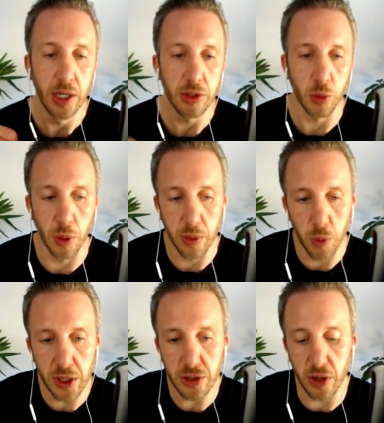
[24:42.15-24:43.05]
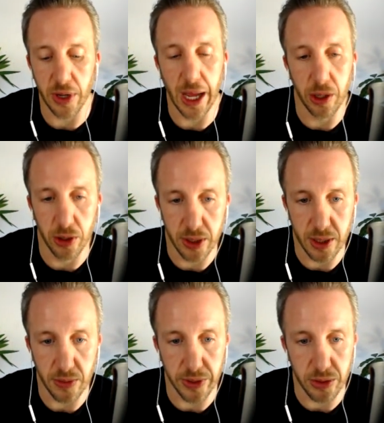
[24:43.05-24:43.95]
so when we serve an ad on a
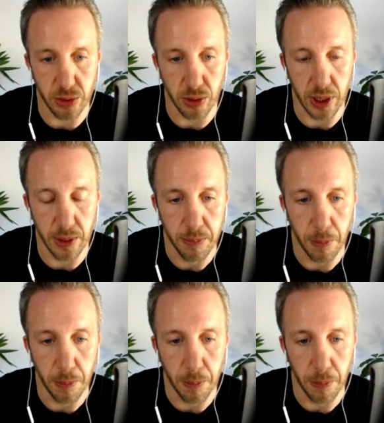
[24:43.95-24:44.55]
TV screen,